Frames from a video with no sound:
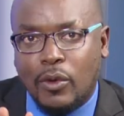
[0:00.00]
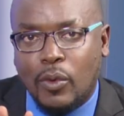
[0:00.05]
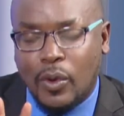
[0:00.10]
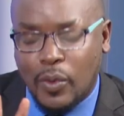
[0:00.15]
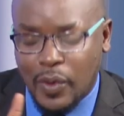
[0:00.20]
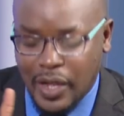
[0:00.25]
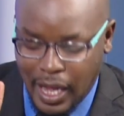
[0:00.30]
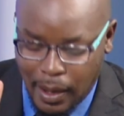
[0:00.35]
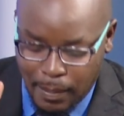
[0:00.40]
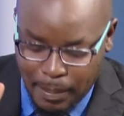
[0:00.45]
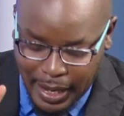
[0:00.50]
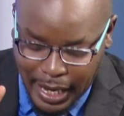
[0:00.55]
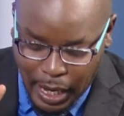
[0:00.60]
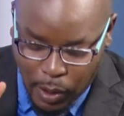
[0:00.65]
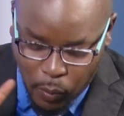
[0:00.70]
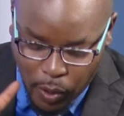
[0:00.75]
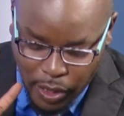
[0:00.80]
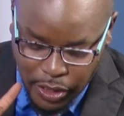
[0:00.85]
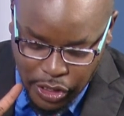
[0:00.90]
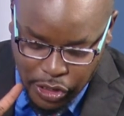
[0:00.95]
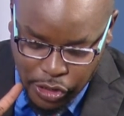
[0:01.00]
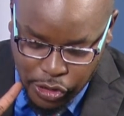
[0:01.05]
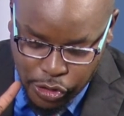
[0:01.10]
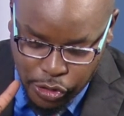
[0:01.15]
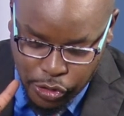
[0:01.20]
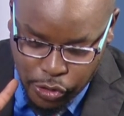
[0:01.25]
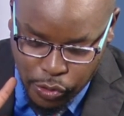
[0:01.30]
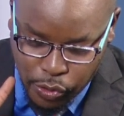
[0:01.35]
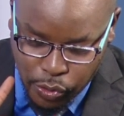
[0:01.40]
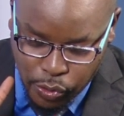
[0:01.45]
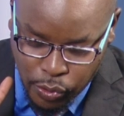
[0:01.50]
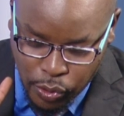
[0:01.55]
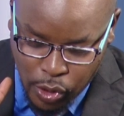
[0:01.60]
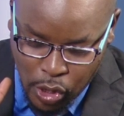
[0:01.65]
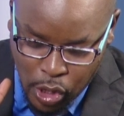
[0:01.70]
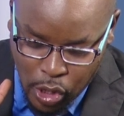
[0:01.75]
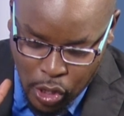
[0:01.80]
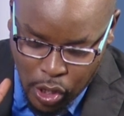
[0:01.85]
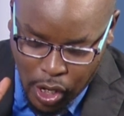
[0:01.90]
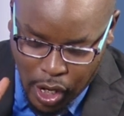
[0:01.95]
When we come back, I want us to
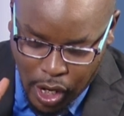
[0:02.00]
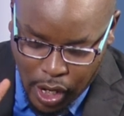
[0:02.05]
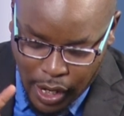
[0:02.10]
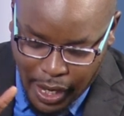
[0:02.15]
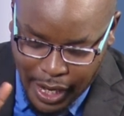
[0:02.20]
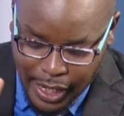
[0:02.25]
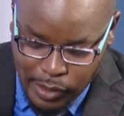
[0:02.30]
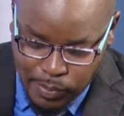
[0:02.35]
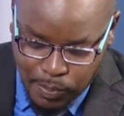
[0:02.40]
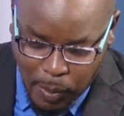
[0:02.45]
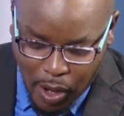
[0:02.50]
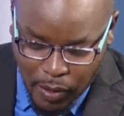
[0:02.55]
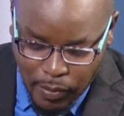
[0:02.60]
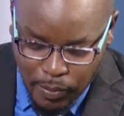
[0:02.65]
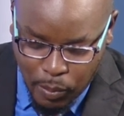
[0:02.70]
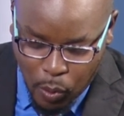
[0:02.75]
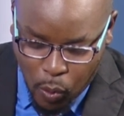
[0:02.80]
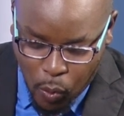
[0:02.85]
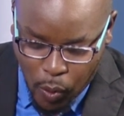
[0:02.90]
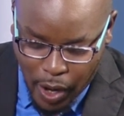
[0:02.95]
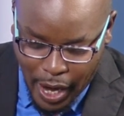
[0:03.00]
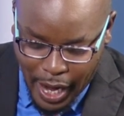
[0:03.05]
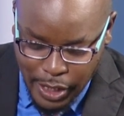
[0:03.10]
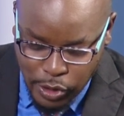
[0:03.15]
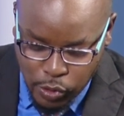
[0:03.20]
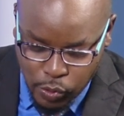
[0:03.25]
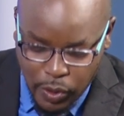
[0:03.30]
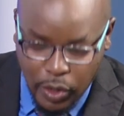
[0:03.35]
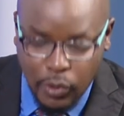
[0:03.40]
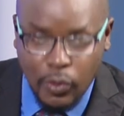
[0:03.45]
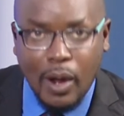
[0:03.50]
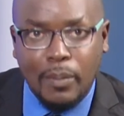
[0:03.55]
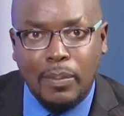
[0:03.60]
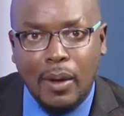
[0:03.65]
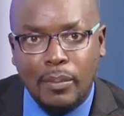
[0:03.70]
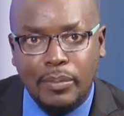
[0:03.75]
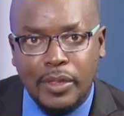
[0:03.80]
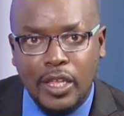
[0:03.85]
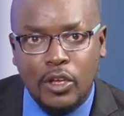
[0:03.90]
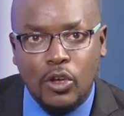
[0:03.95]
expand more as we wrap
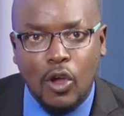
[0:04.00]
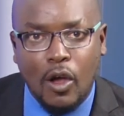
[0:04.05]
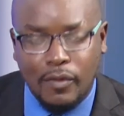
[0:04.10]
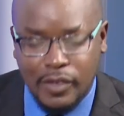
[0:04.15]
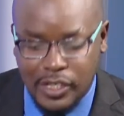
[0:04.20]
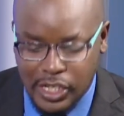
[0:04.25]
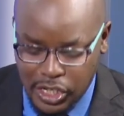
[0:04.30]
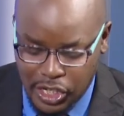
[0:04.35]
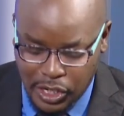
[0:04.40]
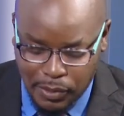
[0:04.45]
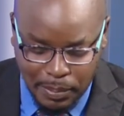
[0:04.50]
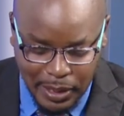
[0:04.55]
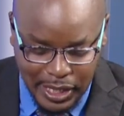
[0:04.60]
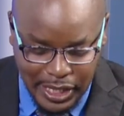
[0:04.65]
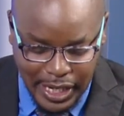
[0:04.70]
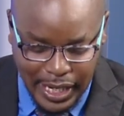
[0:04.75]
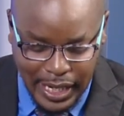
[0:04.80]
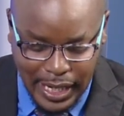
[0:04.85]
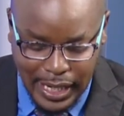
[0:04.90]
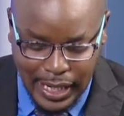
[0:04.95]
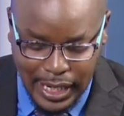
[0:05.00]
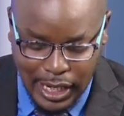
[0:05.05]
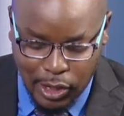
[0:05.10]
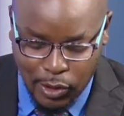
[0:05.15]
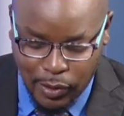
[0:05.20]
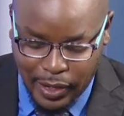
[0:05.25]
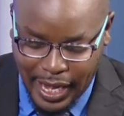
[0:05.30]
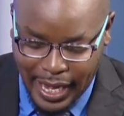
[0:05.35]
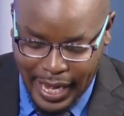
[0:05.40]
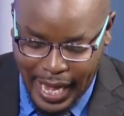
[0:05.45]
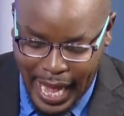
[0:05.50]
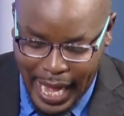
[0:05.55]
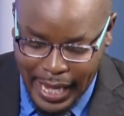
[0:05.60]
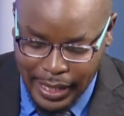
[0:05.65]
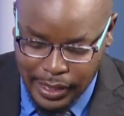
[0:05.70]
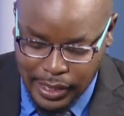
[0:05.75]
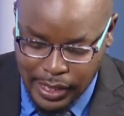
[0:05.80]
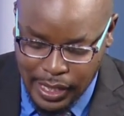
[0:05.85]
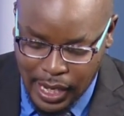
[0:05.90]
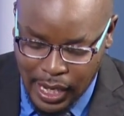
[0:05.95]
up the conversation, particularly looking
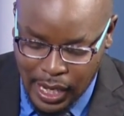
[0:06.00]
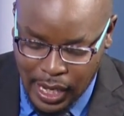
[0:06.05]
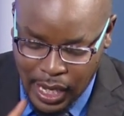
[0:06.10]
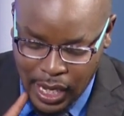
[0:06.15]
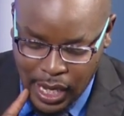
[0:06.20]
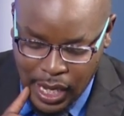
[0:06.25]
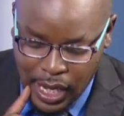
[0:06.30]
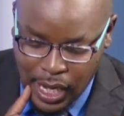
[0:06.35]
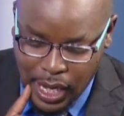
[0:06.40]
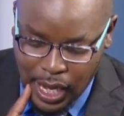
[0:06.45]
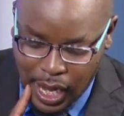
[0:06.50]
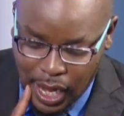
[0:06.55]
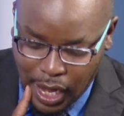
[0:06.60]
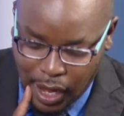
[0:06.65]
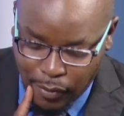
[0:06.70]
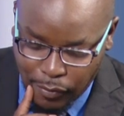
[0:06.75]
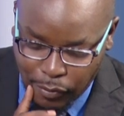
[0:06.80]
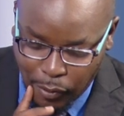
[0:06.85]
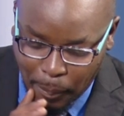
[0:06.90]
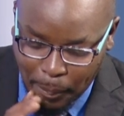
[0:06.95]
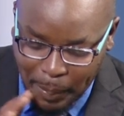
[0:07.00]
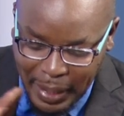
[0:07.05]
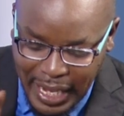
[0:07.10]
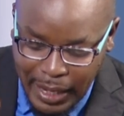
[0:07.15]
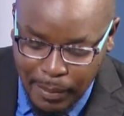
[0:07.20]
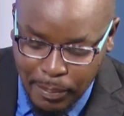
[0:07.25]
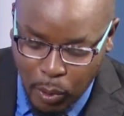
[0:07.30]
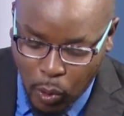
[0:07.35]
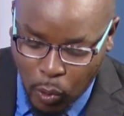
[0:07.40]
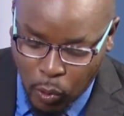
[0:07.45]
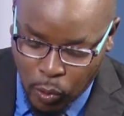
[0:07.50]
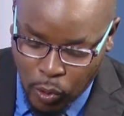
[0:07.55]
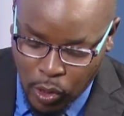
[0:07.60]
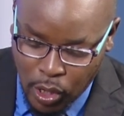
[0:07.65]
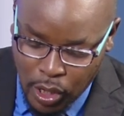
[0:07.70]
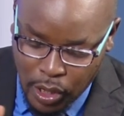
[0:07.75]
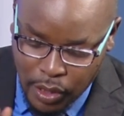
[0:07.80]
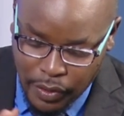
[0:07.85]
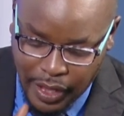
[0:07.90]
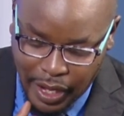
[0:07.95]
at for people
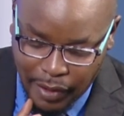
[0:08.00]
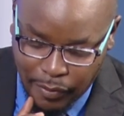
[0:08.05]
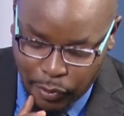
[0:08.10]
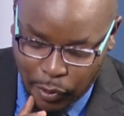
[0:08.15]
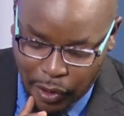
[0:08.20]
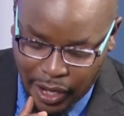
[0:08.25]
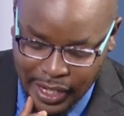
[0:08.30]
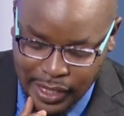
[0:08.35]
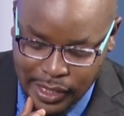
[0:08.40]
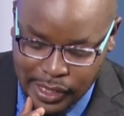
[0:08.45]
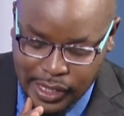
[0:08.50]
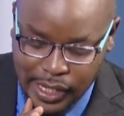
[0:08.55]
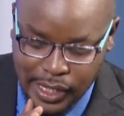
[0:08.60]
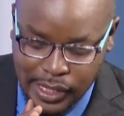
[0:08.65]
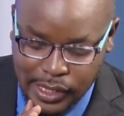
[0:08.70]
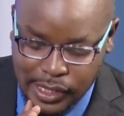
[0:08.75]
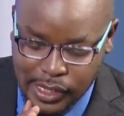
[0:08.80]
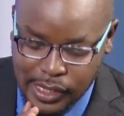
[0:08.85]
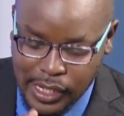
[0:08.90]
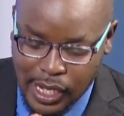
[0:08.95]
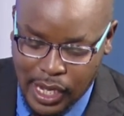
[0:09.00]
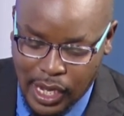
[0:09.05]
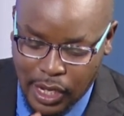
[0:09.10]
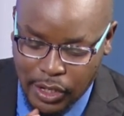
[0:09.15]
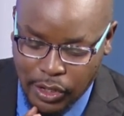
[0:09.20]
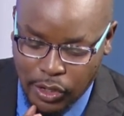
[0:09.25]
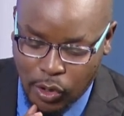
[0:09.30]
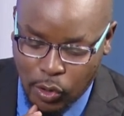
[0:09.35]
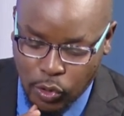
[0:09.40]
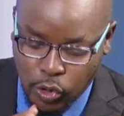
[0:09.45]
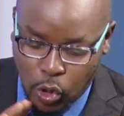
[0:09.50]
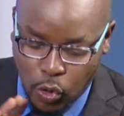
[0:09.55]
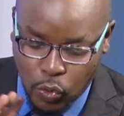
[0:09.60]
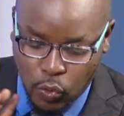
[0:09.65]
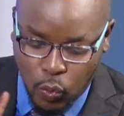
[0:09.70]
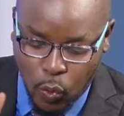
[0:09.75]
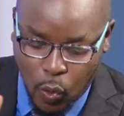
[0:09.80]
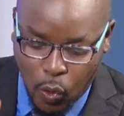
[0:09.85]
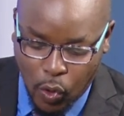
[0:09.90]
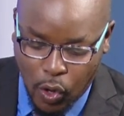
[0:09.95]
that, for instance,
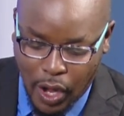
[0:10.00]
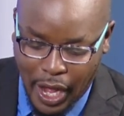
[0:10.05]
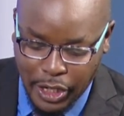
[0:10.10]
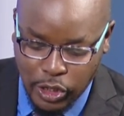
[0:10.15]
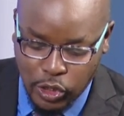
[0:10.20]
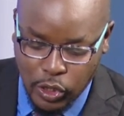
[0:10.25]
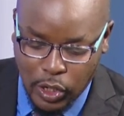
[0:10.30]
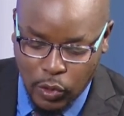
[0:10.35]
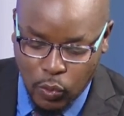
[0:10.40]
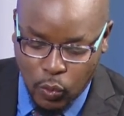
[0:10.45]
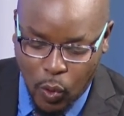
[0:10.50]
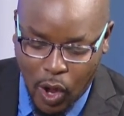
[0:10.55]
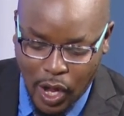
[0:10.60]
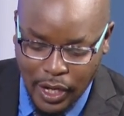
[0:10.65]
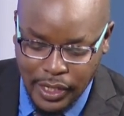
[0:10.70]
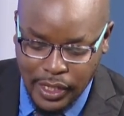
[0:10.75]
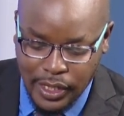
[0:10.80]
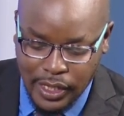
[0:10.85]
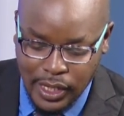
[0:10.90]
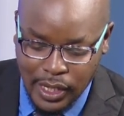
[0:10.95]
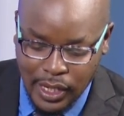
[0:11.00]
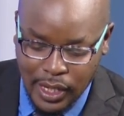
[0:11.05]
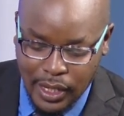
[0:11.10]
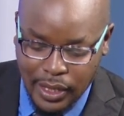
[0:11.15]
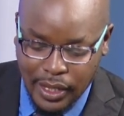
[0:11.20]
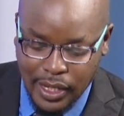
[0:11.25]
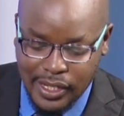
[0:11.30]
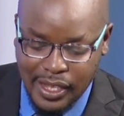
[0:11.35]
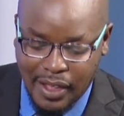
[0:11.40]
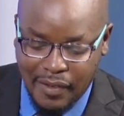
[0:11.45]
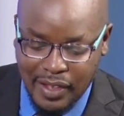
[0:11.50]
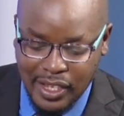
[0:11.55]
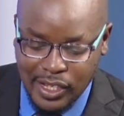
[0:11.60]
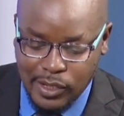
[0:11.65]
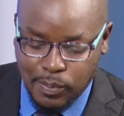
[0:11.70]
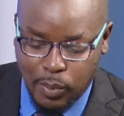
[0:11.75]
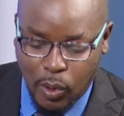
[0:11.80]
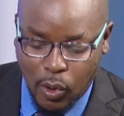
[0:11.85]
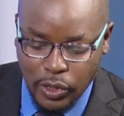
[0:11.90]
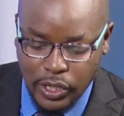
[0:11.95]
don't actually want the savings
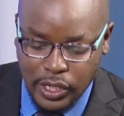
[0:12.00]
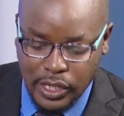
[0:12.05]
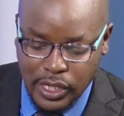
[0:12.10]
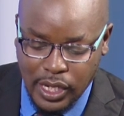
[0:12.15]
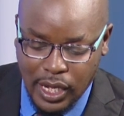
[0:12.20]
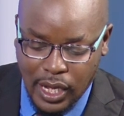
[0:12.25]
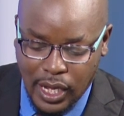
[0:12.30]
pot.